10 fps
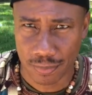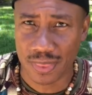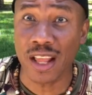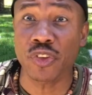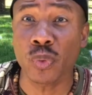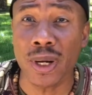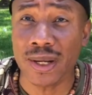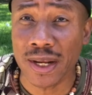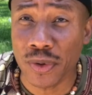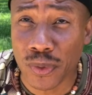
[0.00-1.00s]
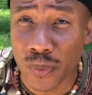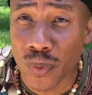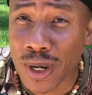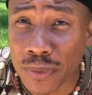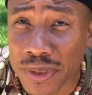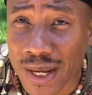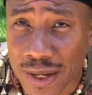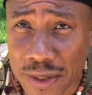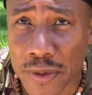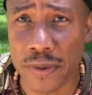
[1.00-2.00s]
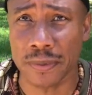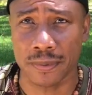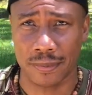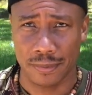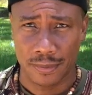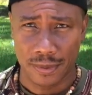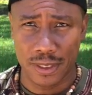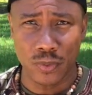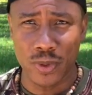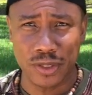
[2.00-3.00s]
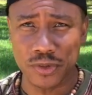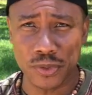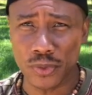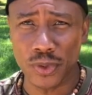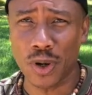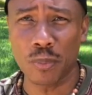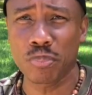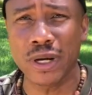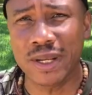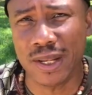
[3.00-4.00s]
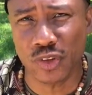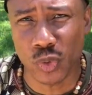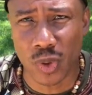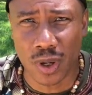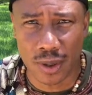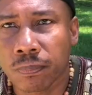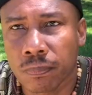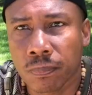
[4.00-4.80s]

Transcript: That's what they don't want to tell you. They don't want you to know how brilliant you are.